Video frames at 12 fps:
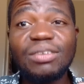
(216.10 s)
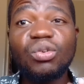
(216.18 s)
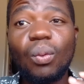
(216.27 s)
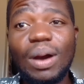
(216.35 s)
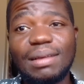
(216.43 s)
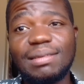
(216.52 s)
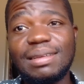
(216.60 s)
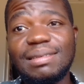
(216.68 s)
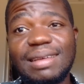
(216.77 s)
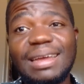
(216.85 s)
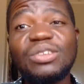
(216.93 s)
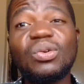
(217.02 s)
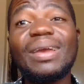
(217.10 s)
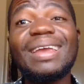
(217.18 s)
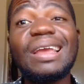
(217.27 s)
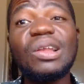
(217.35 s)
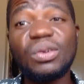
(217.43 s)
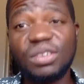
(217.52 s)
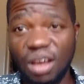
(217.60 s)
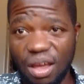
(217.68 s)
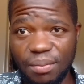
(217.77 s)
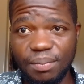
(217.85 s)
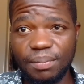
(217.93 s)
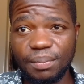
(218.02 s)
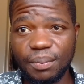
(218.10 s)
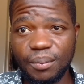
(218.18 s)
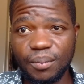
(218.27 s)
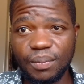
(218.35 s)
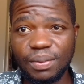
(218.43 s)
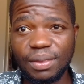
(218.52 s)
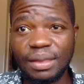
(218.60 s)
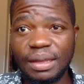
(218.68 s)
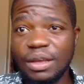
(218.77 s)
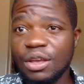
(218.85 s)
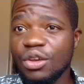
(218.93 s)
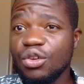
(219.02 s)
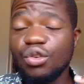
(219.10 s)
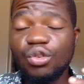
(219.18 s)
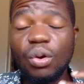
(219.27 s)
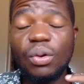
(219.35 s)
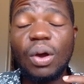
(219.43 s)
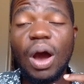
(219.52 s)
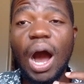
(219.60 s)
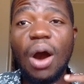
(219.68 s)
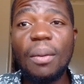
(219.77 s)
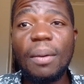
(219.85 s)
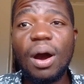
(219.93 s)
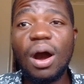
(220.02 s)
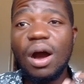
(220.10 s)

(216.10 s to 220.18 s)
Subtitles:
was designed to kill your time. You don't know how